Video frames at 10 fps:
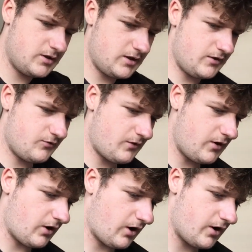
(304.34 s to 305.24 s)
it's
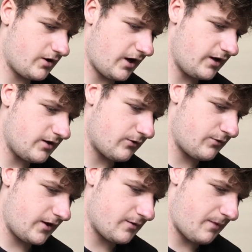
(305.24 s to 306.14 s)
very hard. I need to
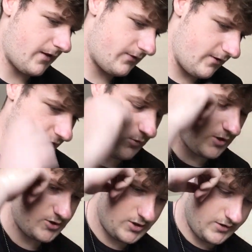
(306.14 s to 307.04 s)
think about these
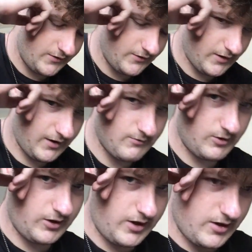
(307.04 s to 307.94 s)
questions. I
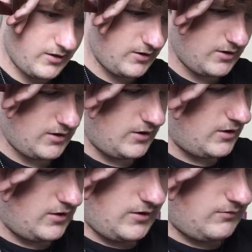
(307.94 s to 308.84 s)
really,
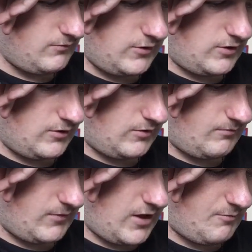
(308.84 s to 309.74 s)

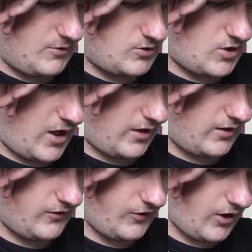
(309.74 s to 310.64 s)
I'm keeping track.
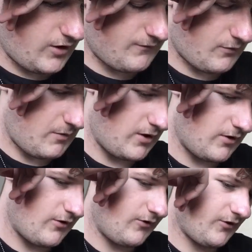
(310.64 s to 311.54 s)
It's hard for me to
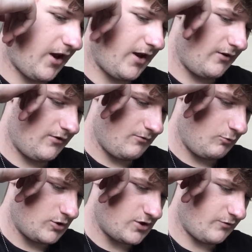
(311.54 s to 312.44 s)
decide
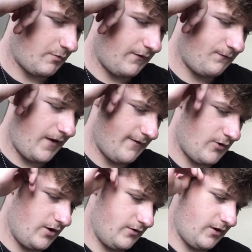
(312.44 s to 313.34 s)
which is my
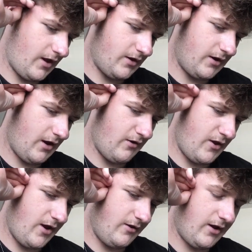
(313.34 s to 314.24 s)
favorite
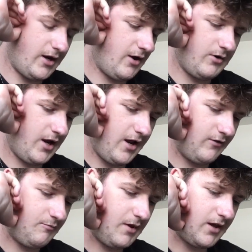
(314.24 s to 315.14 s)

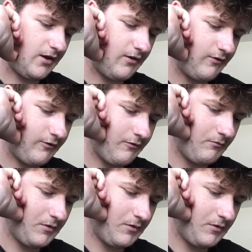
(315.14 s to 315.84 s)
nowadays because